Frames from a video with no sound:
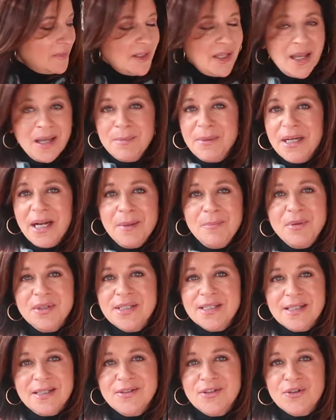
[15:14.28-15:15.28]
I mean, I put
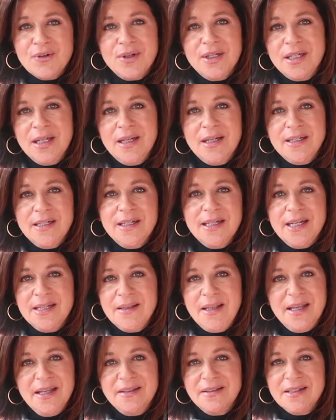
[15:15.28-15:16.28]
sunscreen on and I
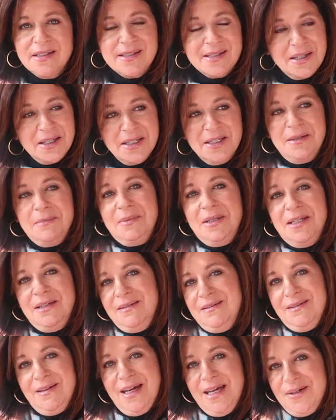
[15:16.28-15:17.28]
lay in the sun. I
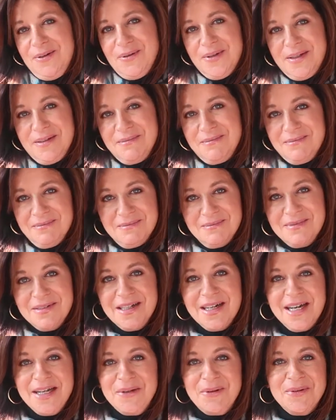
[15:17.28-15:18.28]
mean, I
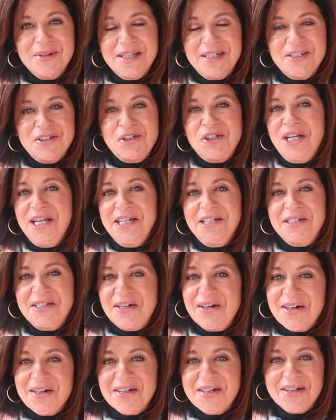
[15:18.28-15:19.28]
don't get a shade
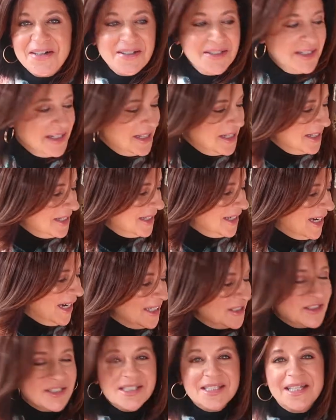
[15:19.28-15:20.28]
darker.
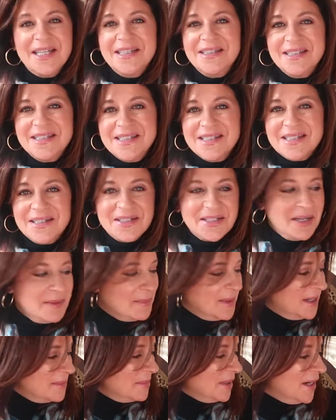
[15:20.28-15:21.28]
I just like the sun on
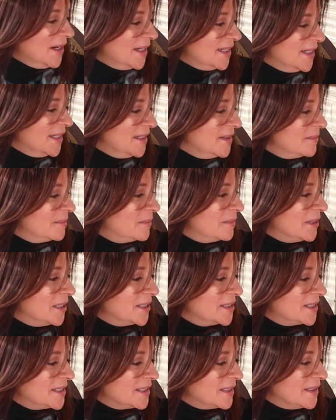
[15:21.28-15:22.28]
my body,
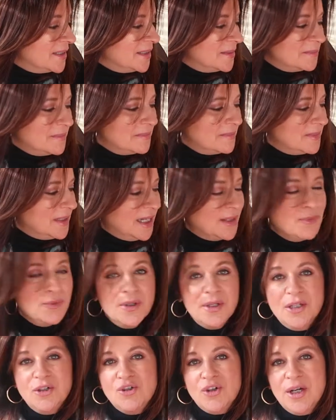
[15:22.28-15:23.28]
but I
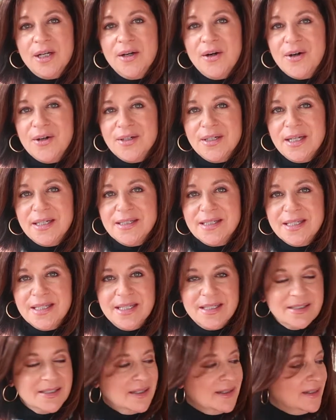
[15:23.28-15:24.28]
really try hard not to
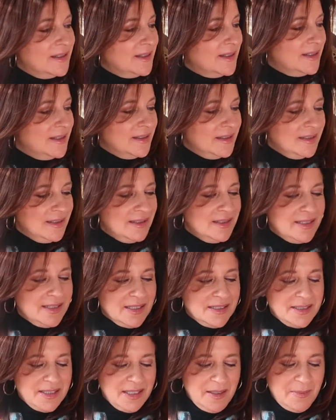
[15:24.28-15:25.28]
get
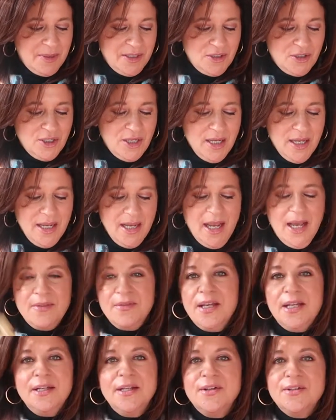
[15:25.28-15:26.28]
sun damage. And
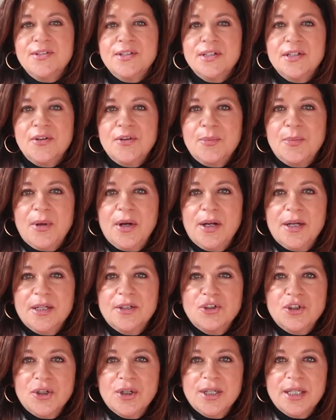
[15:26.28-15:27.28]
then here's another
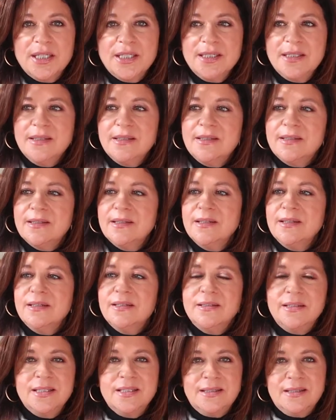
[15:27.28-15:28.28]
product, Jergens.
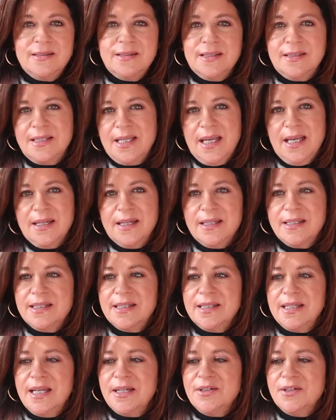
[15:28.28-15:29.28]
This is a tan
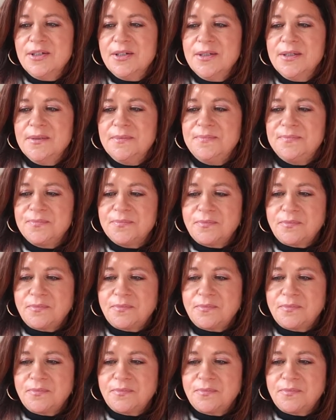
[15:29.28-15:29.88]
extender.